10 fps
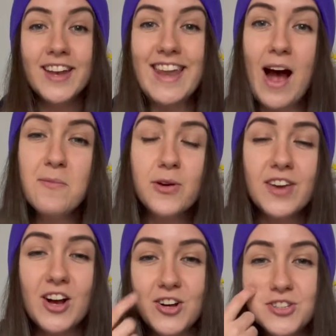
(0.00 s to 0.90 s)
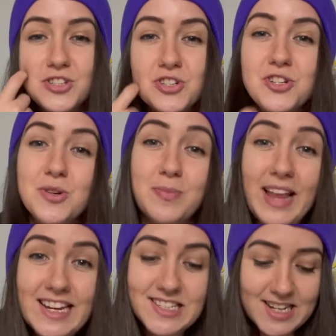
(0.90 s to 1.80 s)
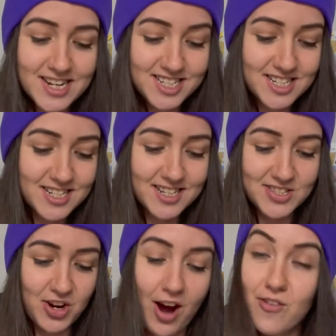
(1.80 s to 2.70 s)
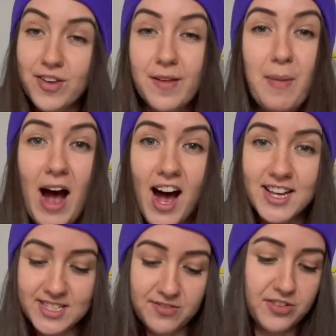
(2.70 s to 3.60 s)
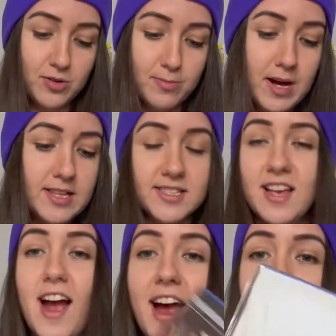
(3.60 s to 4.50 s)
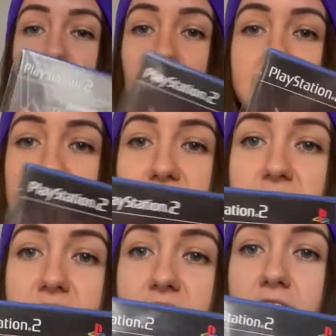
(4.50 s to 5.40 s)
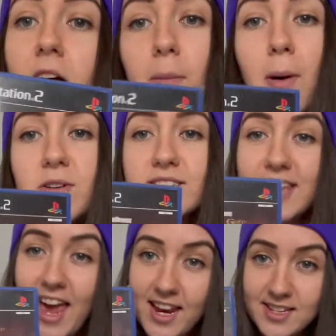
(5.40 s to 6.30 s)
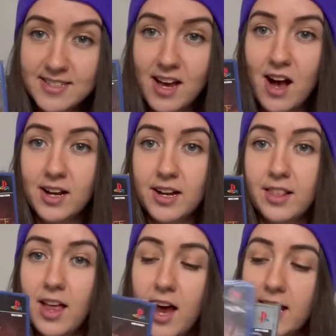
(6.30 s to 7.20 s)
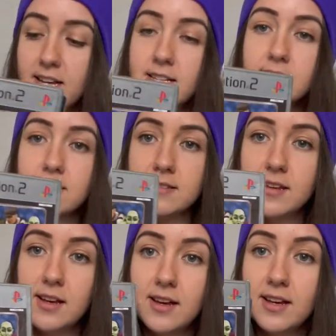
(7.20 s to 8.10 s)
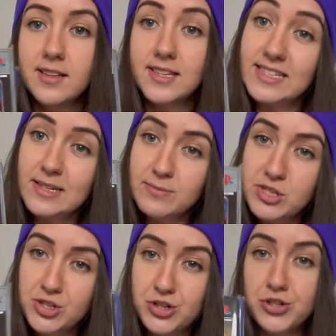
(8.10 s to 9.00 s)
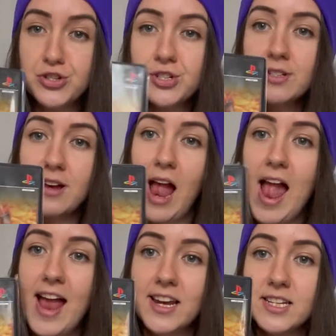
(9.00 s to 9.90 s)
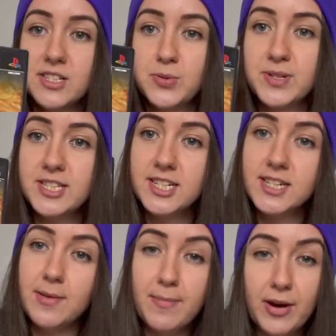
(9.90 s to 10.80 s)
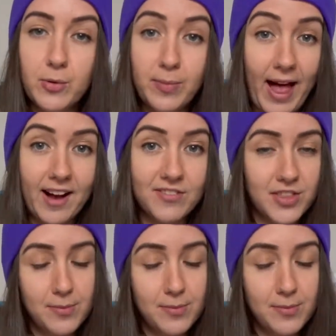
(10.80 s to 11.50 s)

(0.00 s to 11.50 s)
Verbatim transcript: Now moving on to PlayStation. So over the past few months, I have gotten Baldur's Gate The Dark Alliance, The Sims 2, and Twisted Metal Black for the